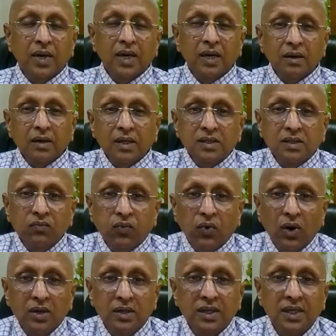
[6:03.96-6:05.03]
where is the
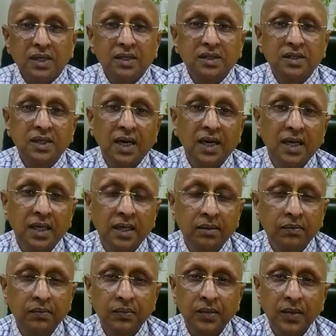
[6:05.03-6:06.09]
fault inside him.